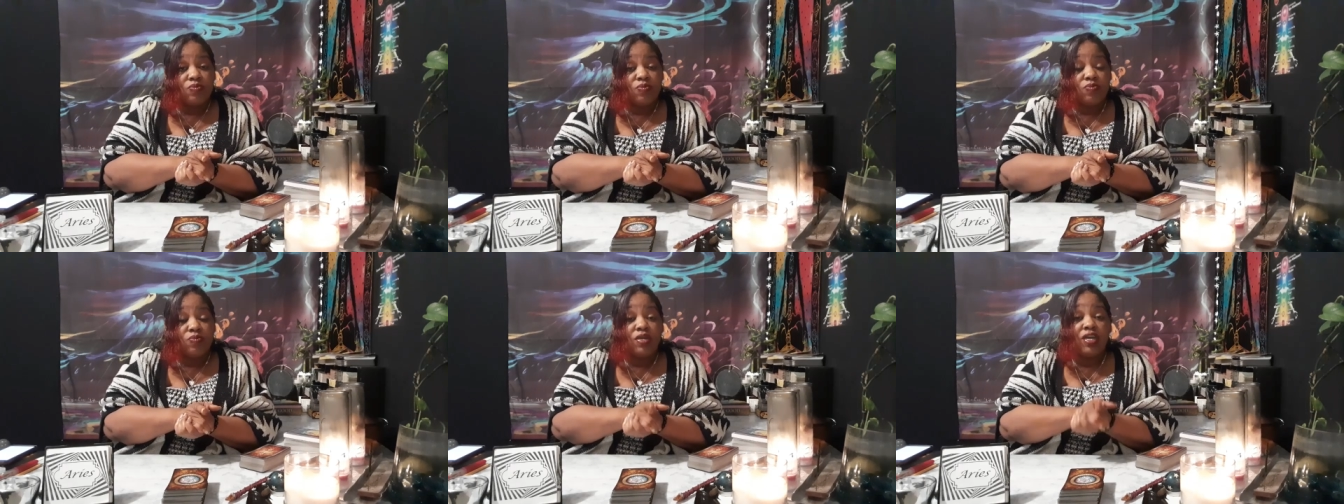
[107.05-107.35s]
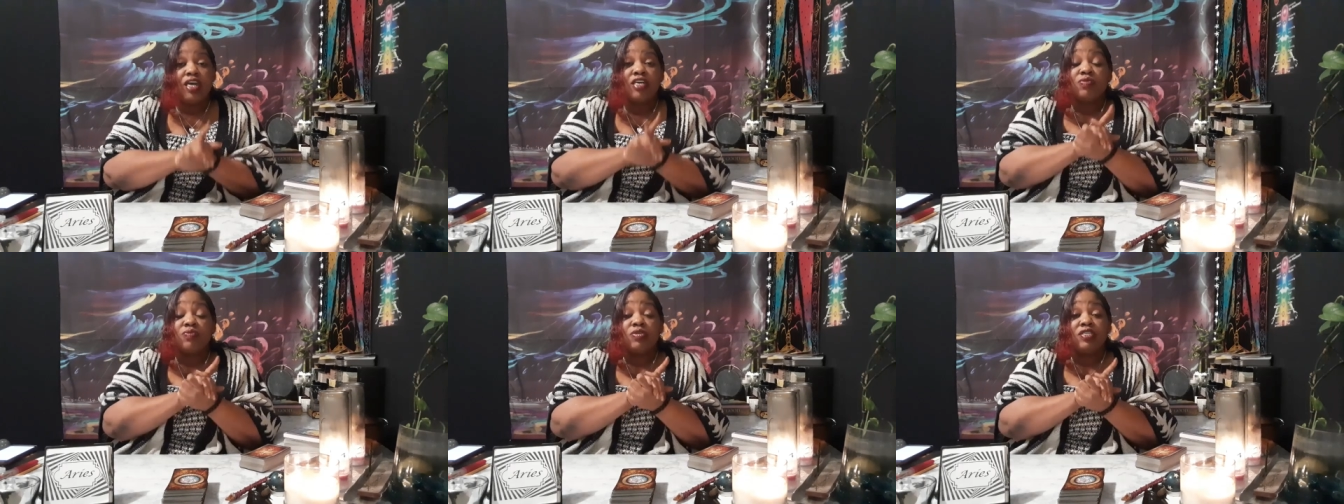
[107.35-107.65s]

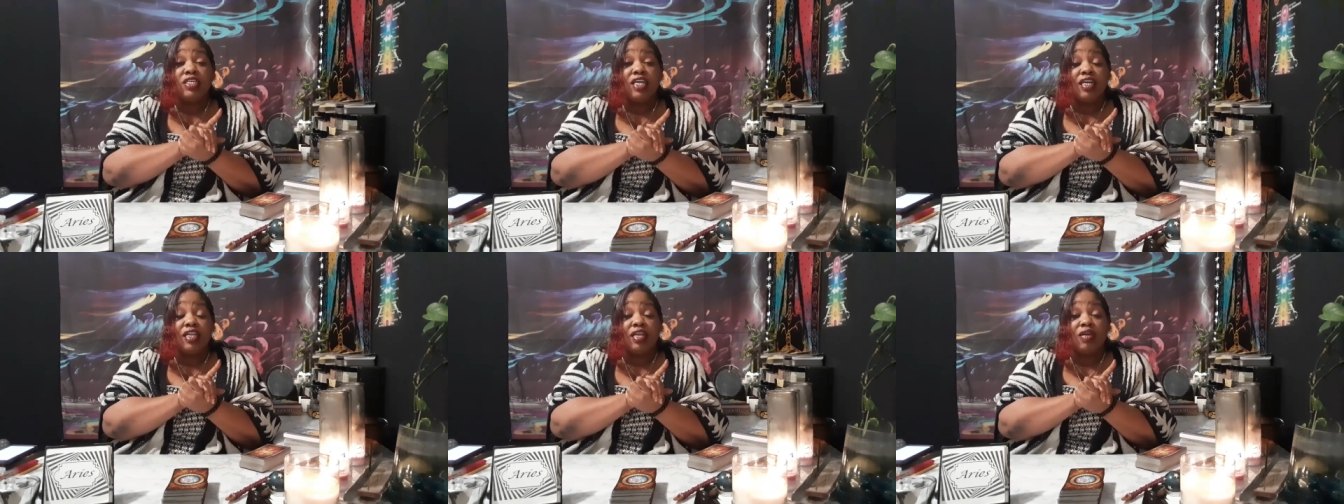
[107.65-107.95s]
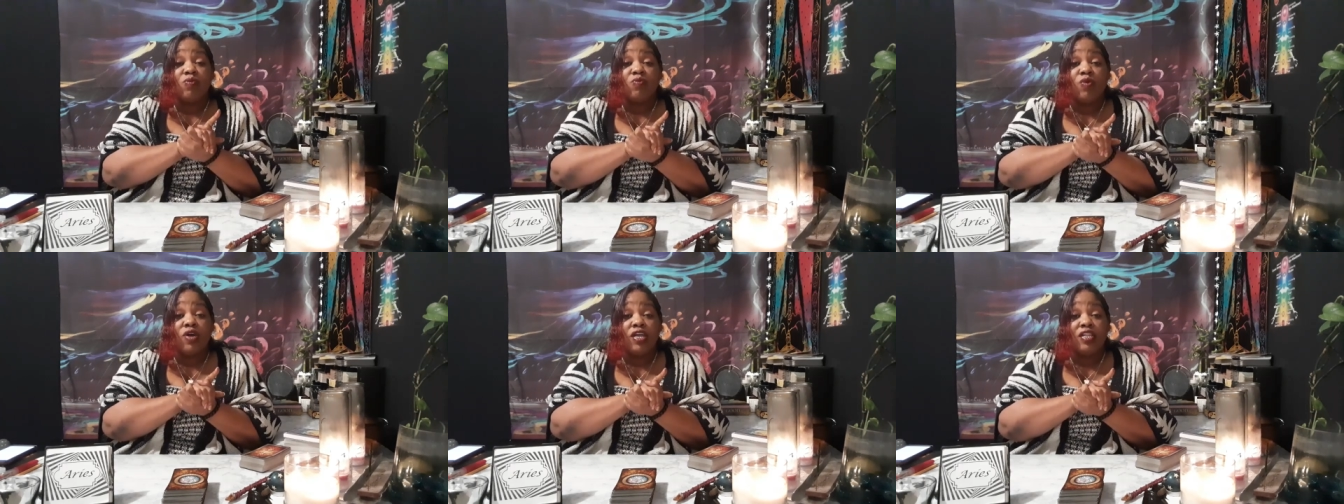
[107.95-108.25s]
because when
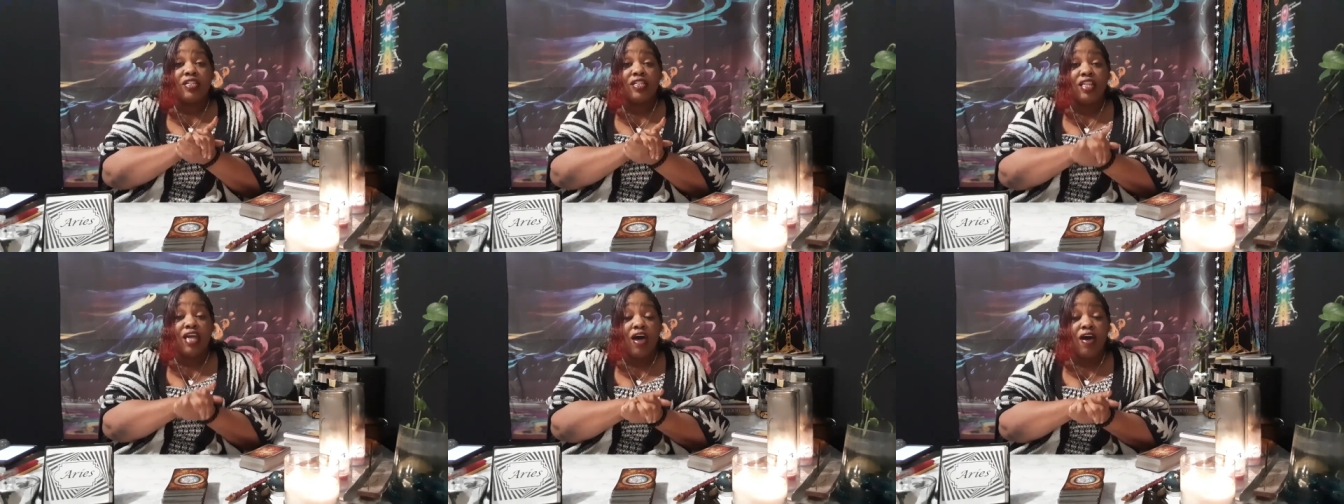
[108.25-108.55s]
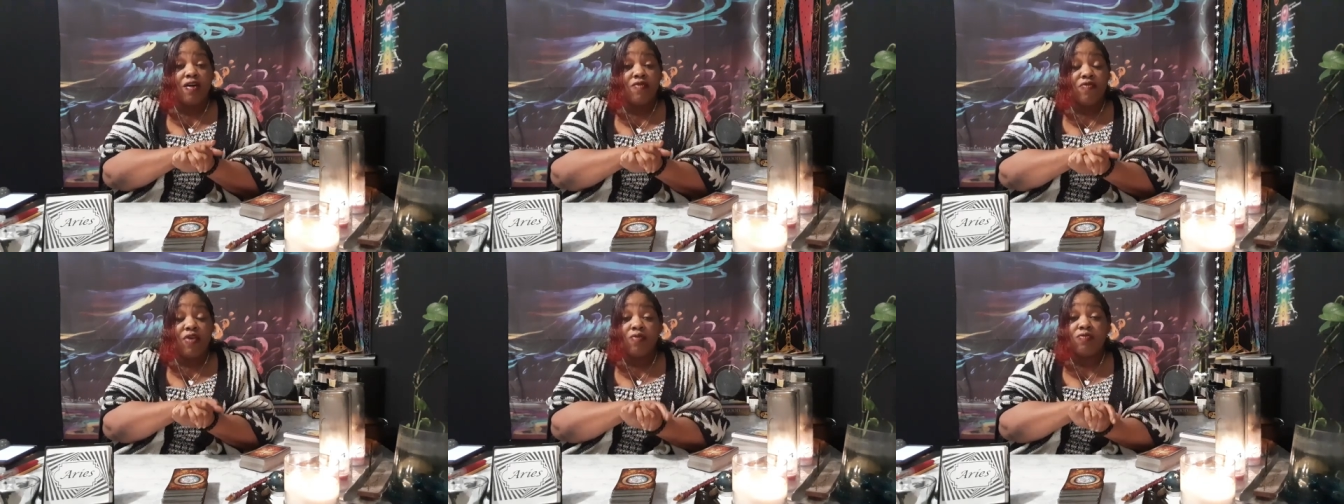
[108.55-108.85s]
dealing with
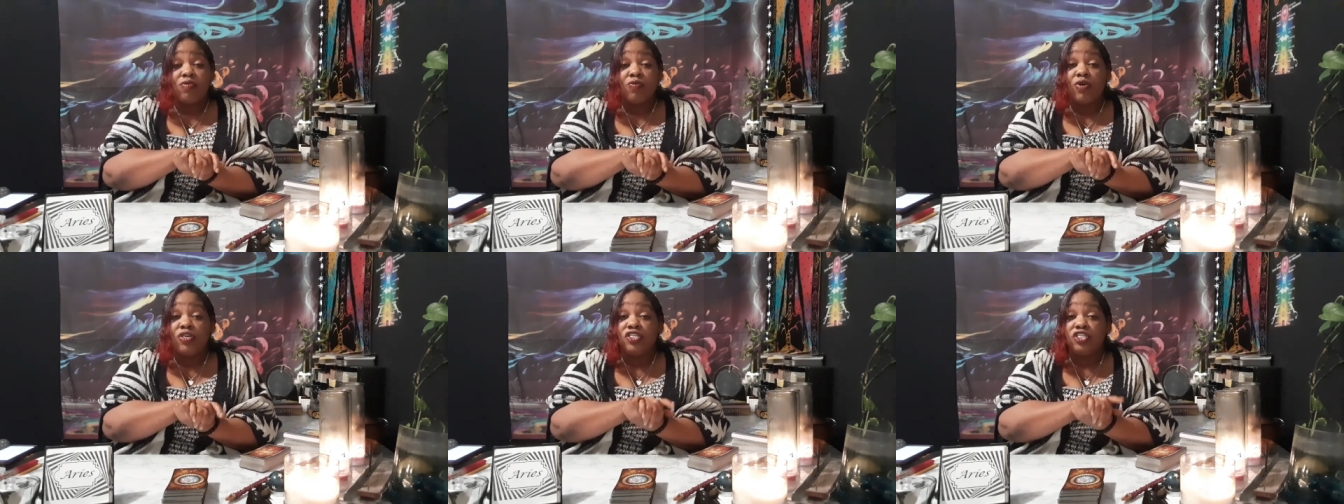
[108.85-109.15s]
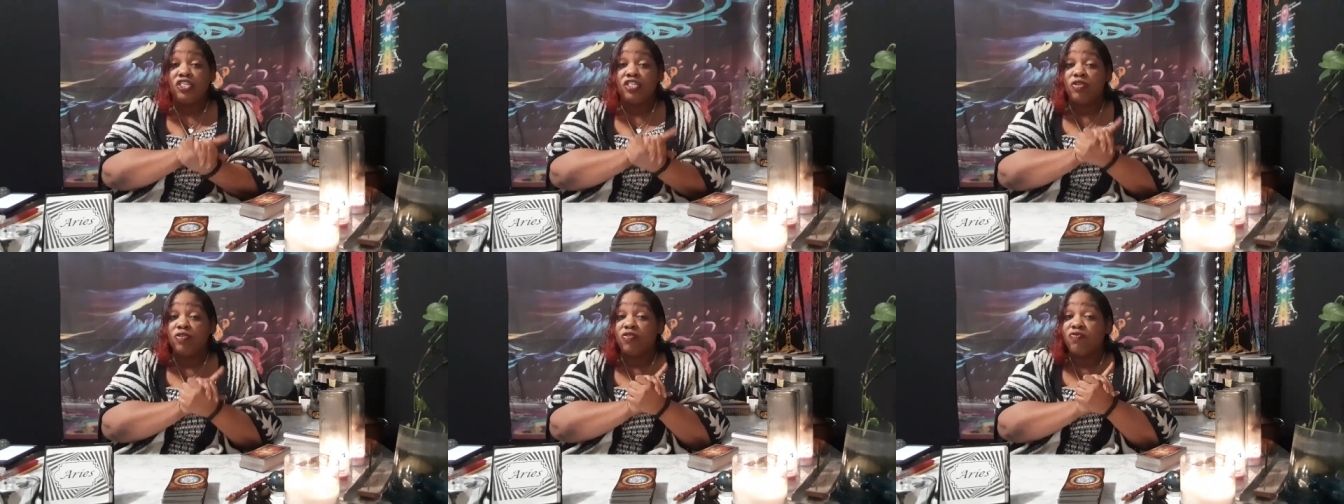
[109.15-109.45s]
love, everyone
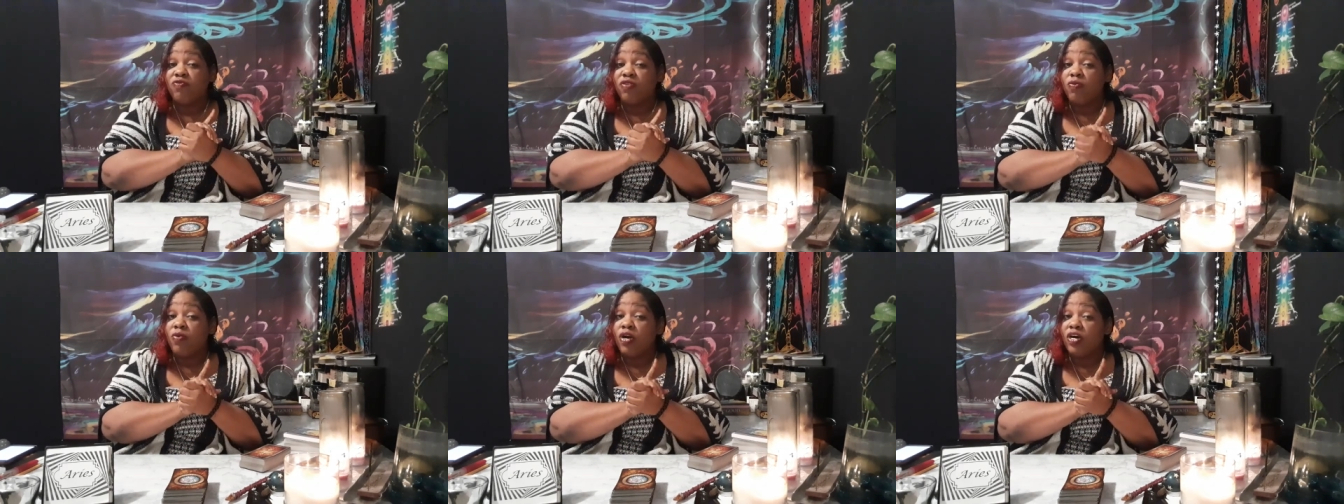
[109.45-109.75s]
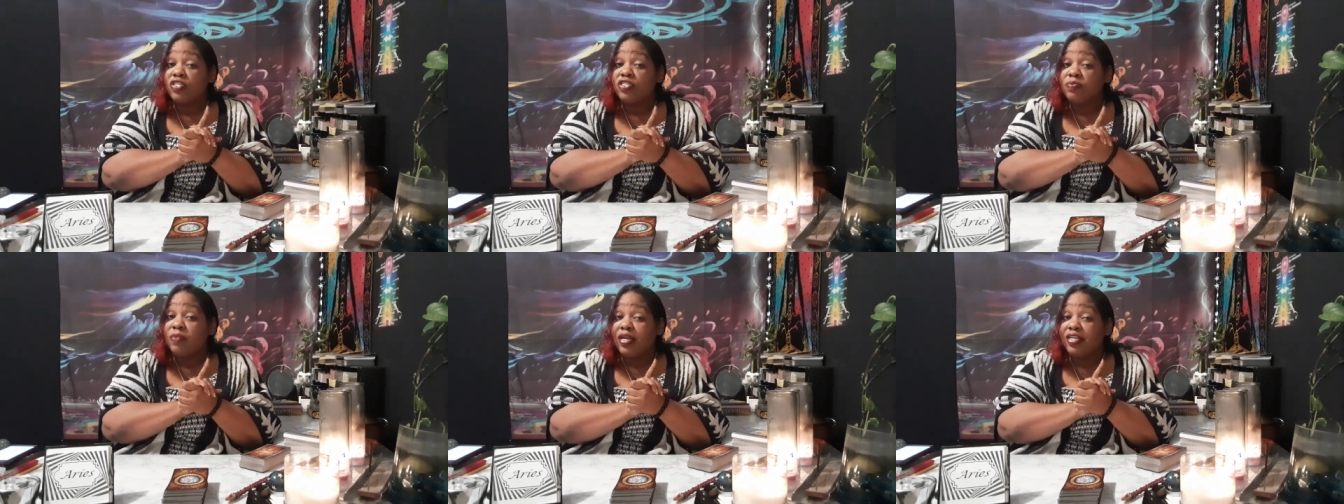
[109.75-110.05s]
should use free
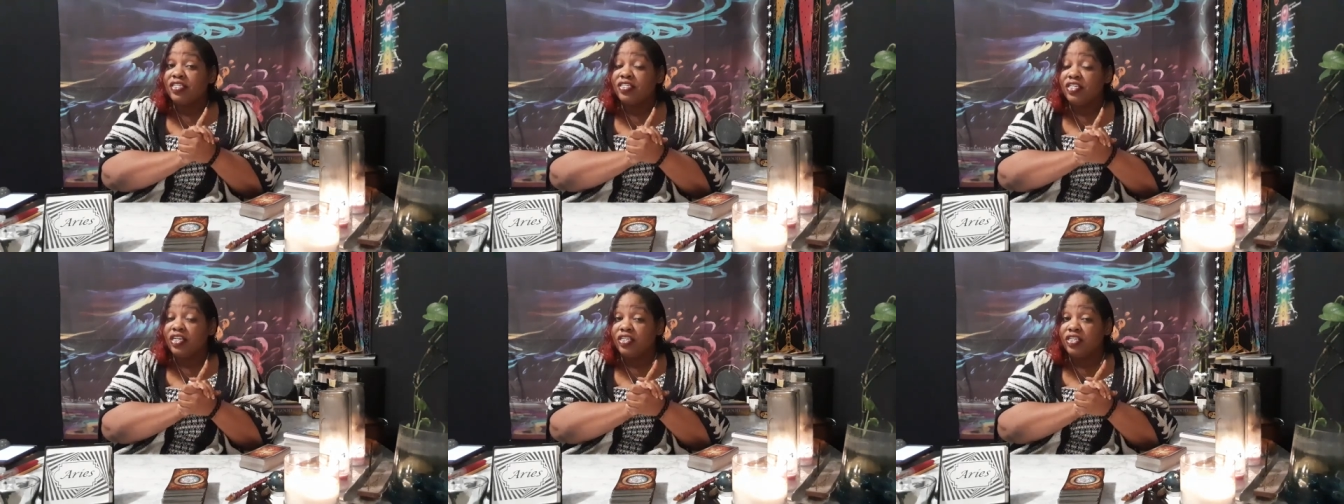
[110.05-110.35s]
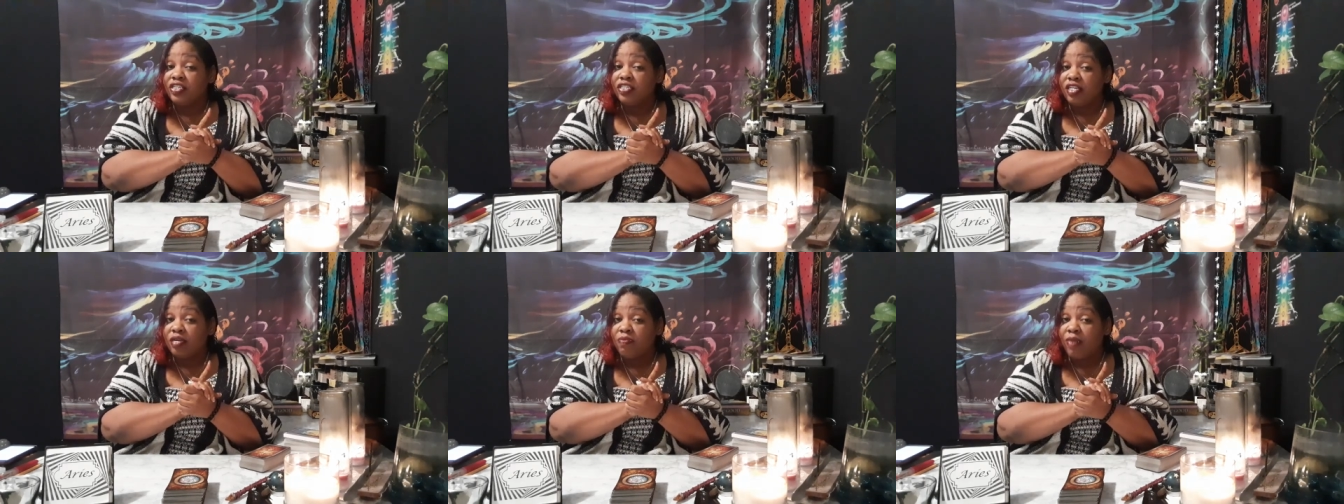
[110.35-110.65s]
will to make
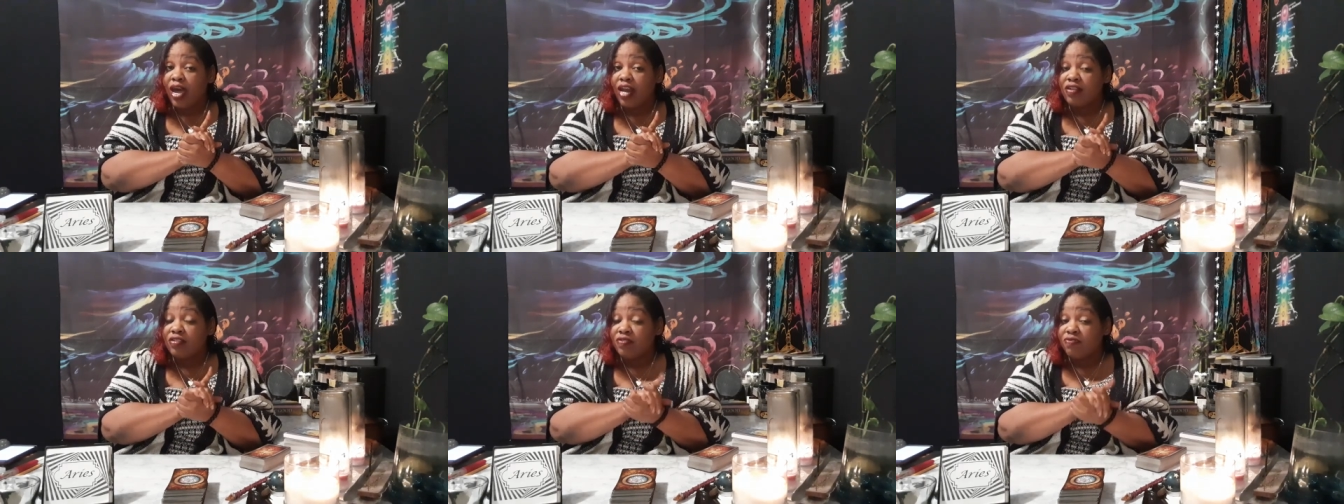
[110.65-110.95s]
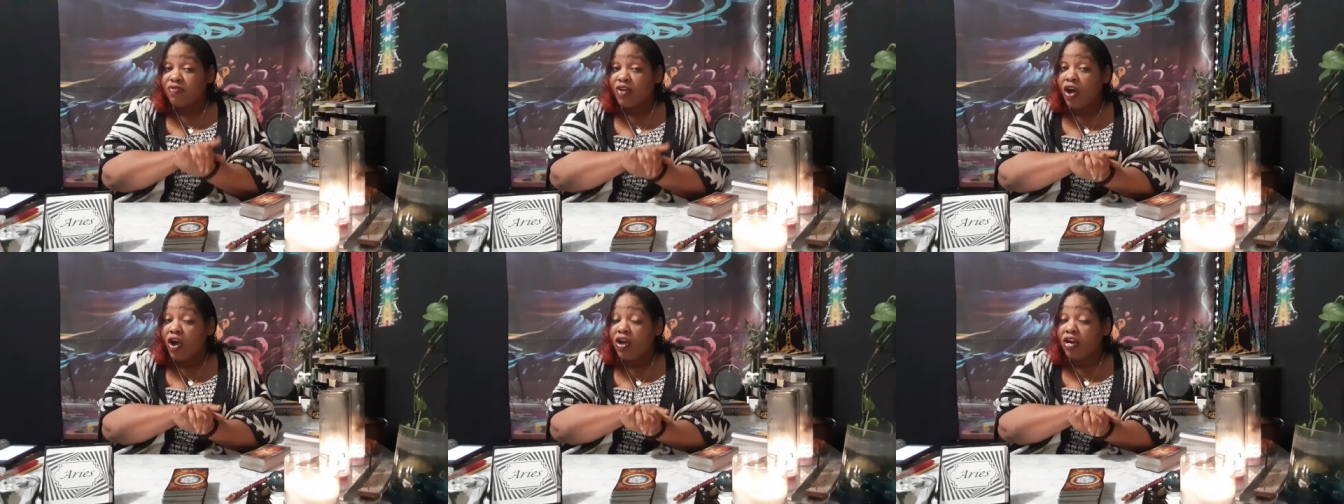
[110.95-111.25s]
decisions in matters of
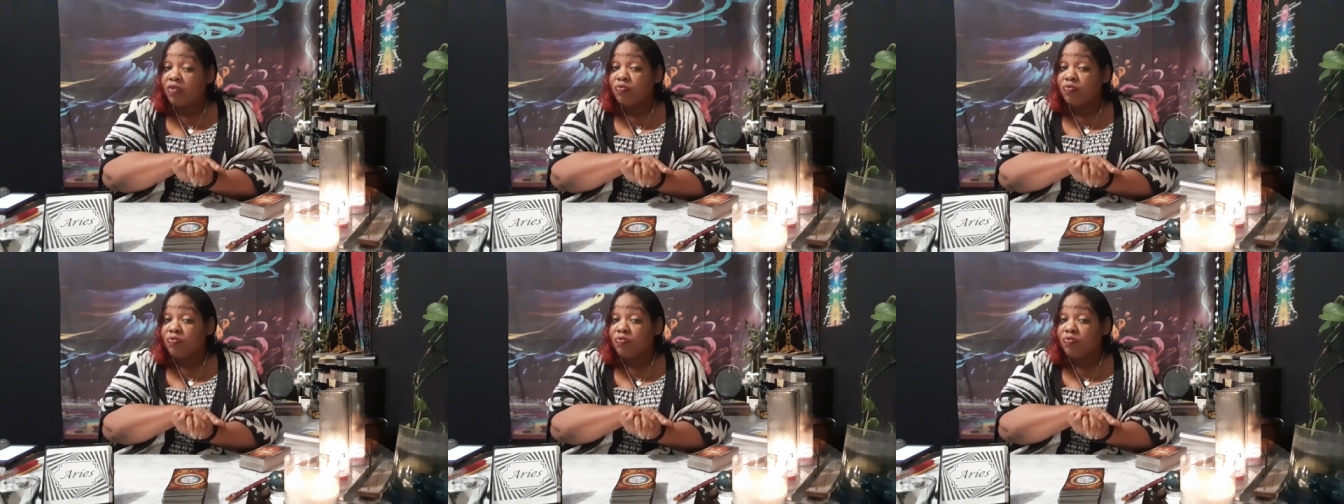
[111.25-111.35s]
the heart.